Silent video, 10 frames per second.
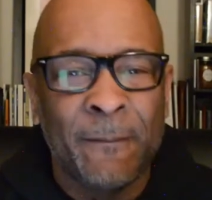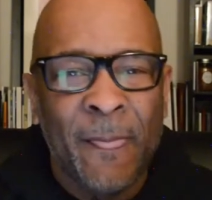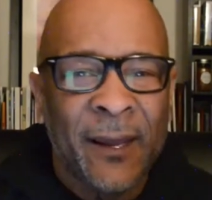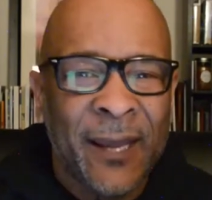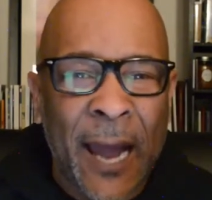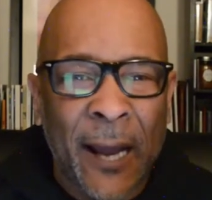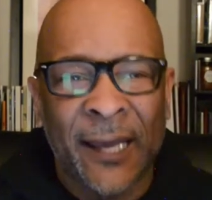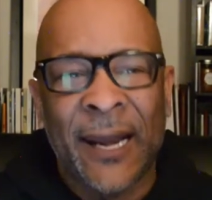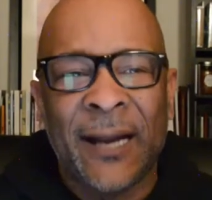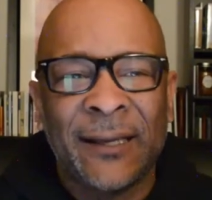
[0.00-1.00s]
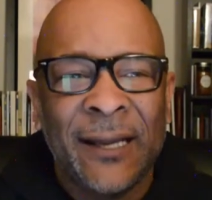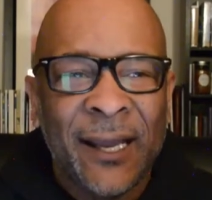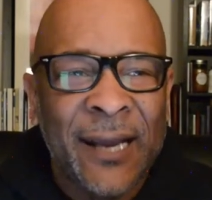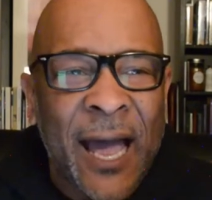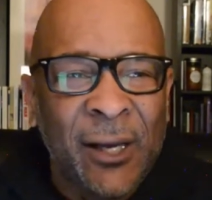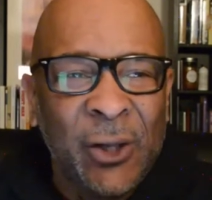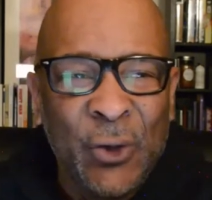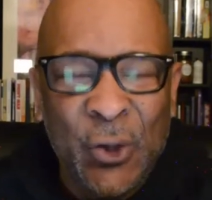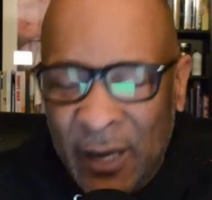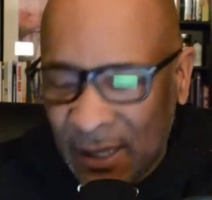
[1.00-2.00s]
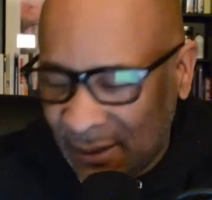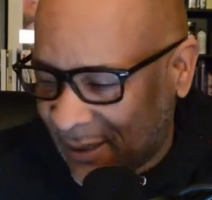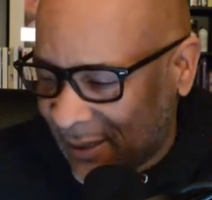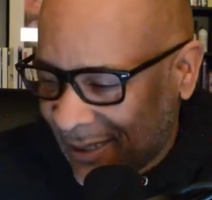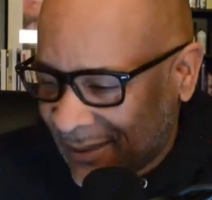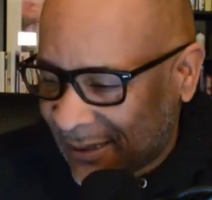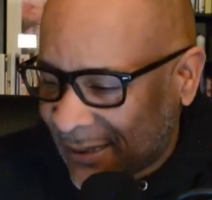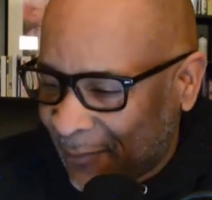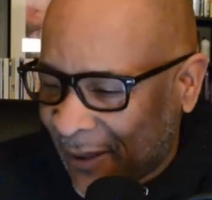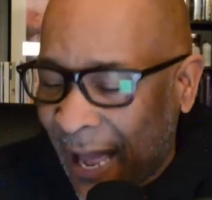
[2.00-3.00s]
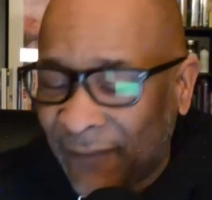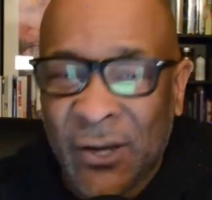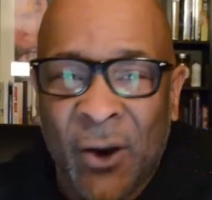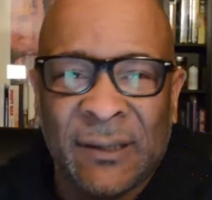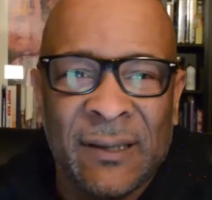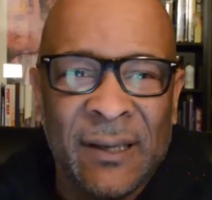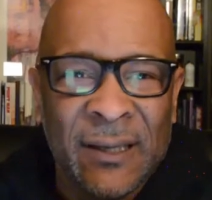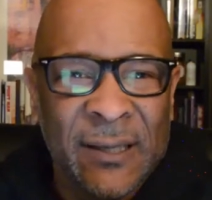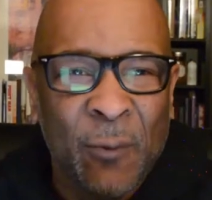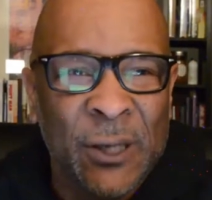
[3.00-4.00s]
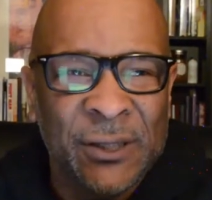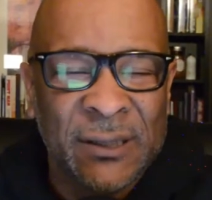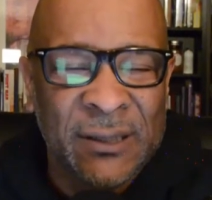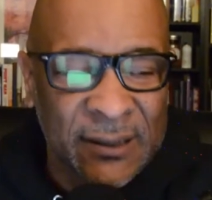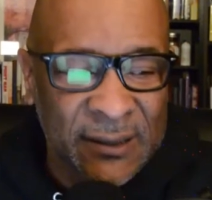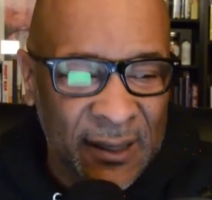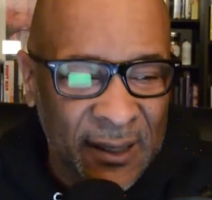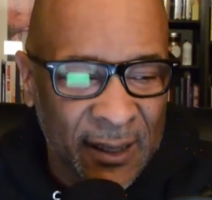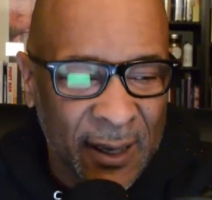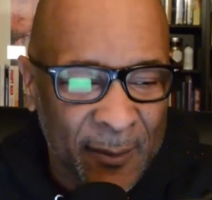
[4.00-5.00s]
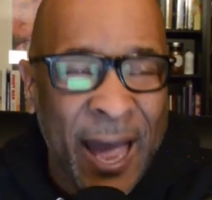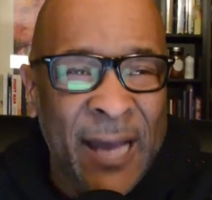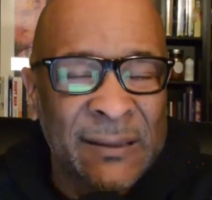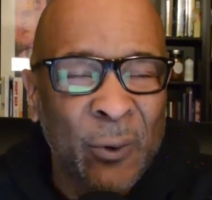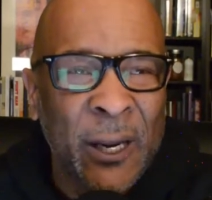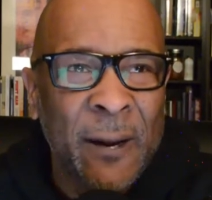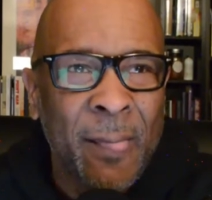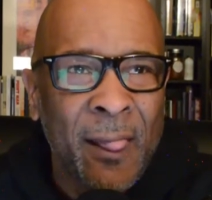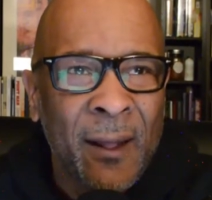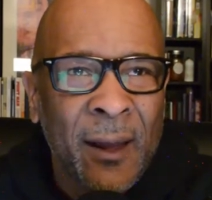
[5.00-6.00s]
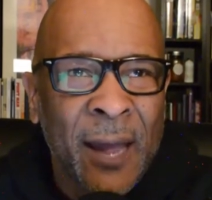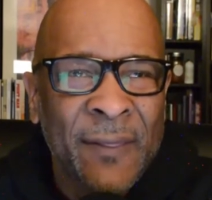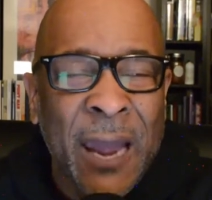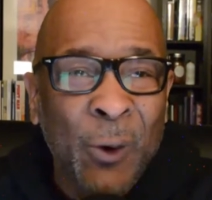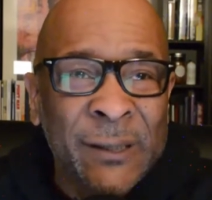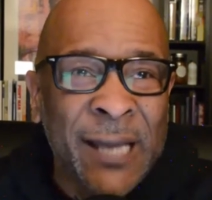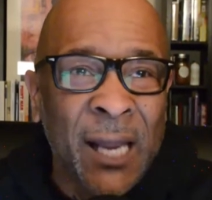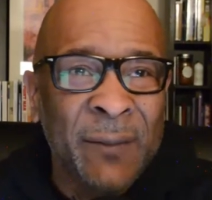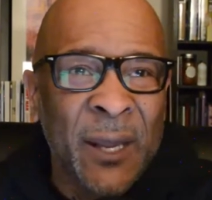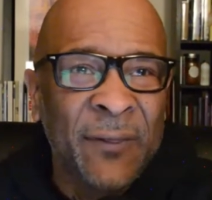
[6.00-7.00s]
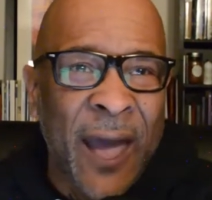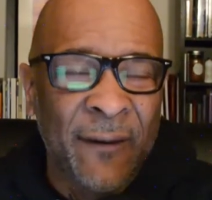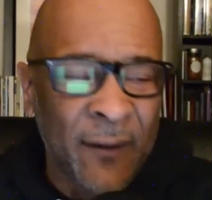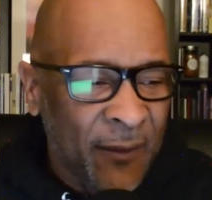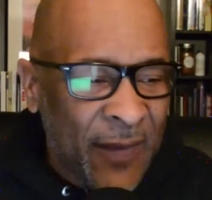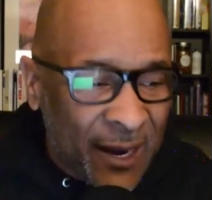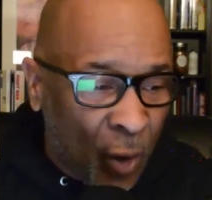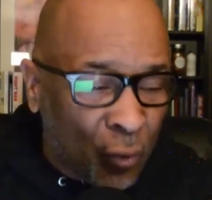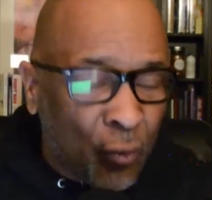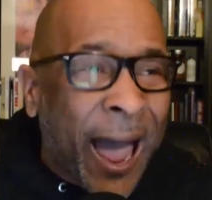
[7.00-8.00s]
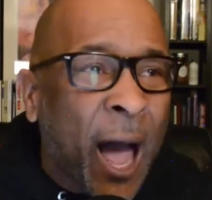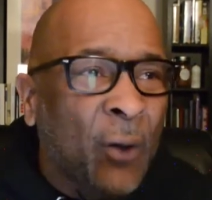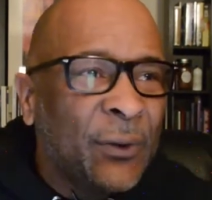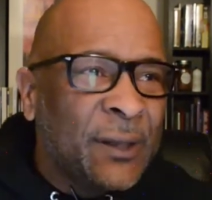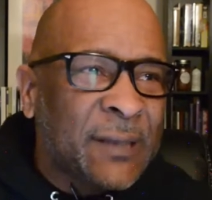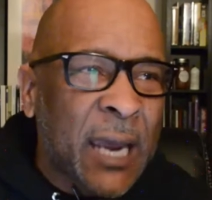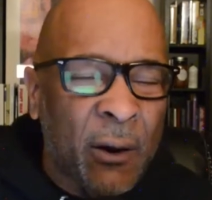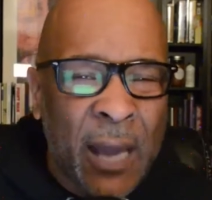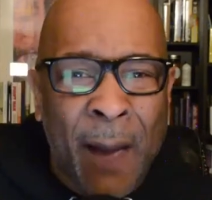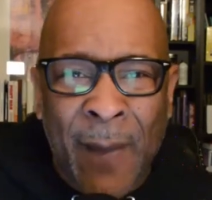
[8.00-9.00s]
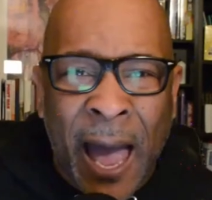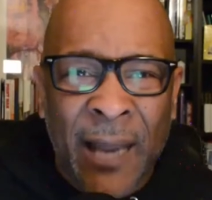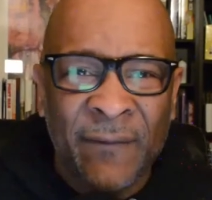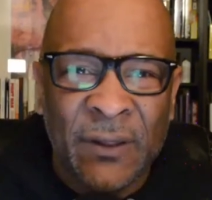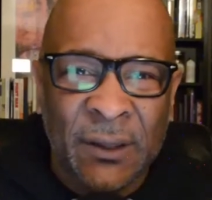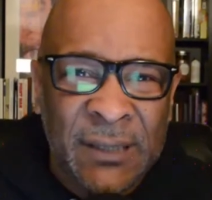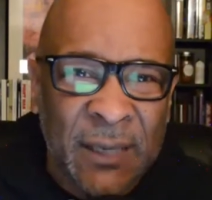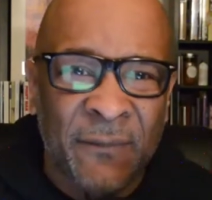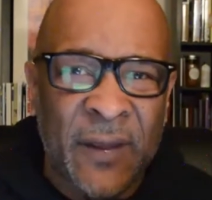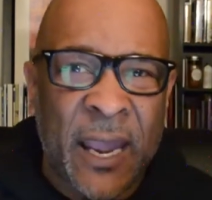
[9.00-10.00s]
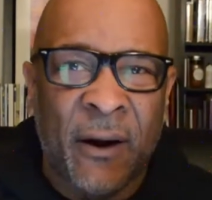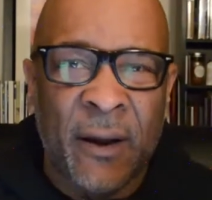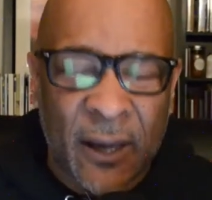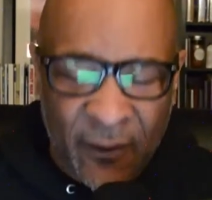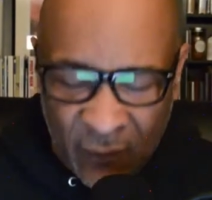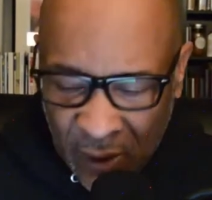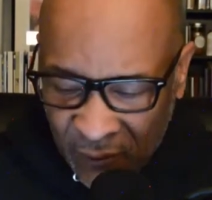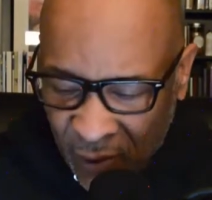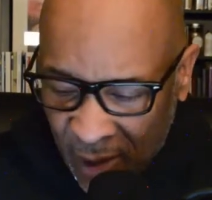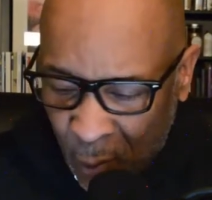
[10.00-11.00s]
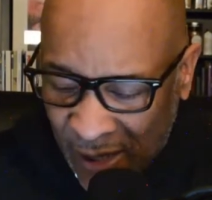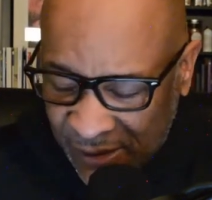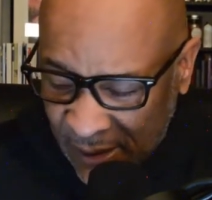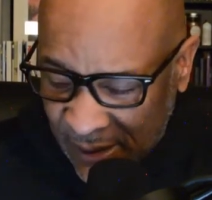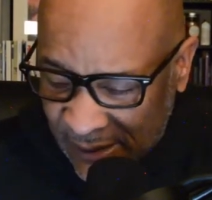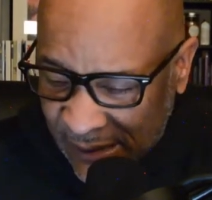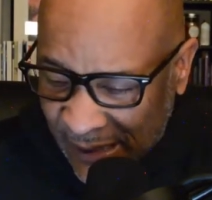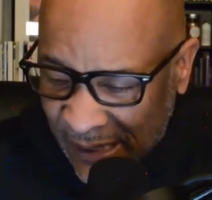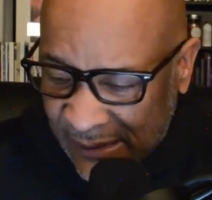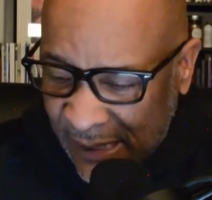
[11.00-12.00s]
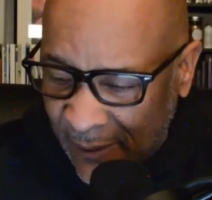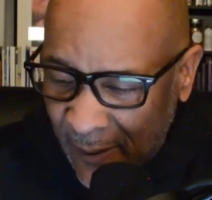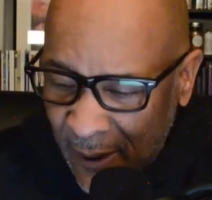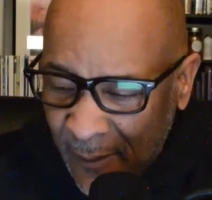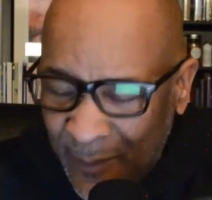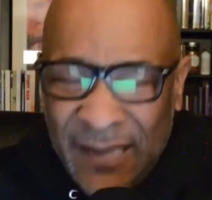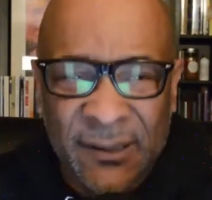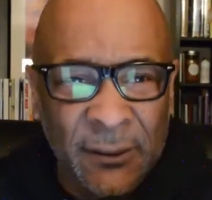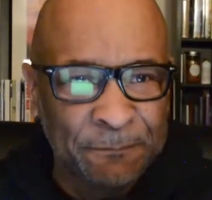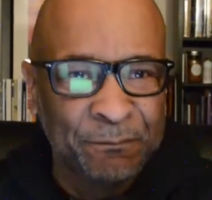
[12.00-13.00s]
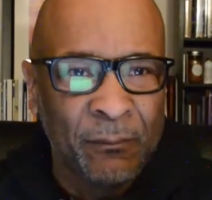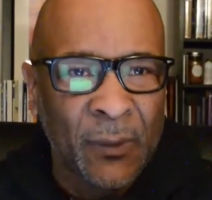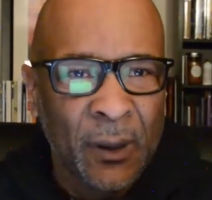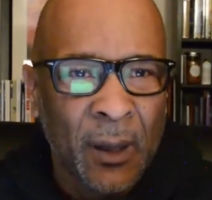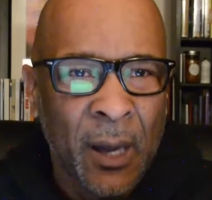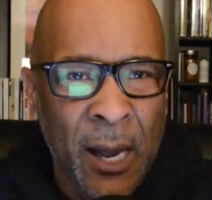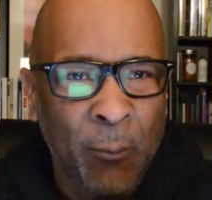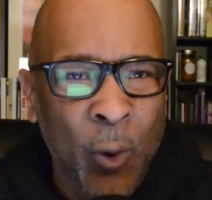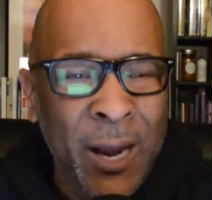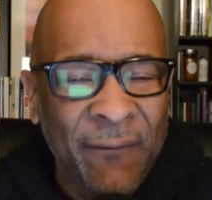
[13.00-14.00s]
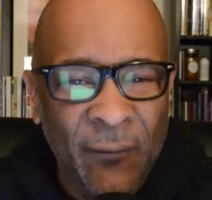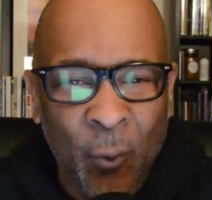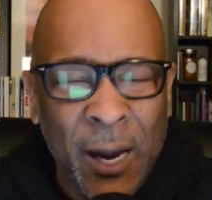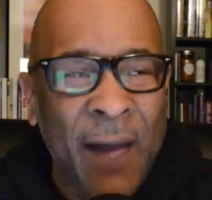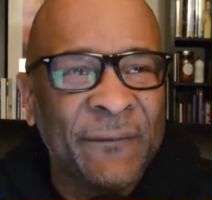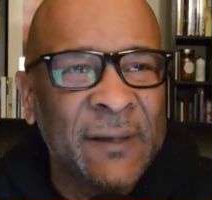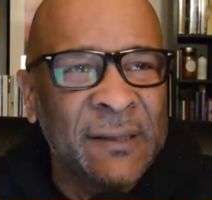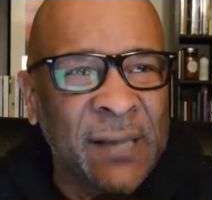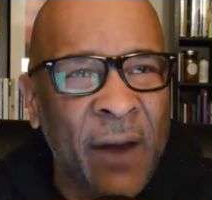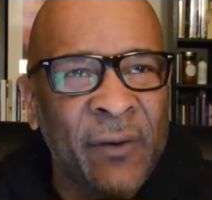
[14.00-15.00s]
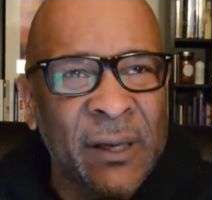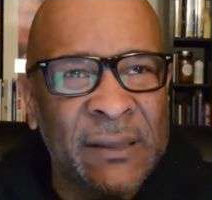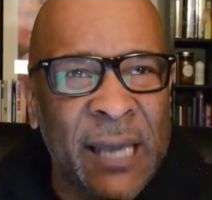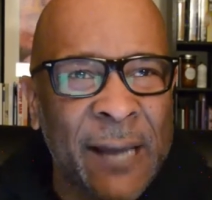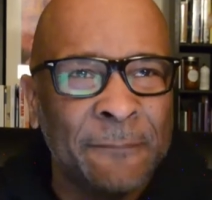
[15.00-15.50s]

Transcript: Can I clue you into to something? I've talked to someone just this past week, and they were telling me that around this area, I live in the DMV area of around Washington, D.C., and they said, Pastor, what I've discovered is that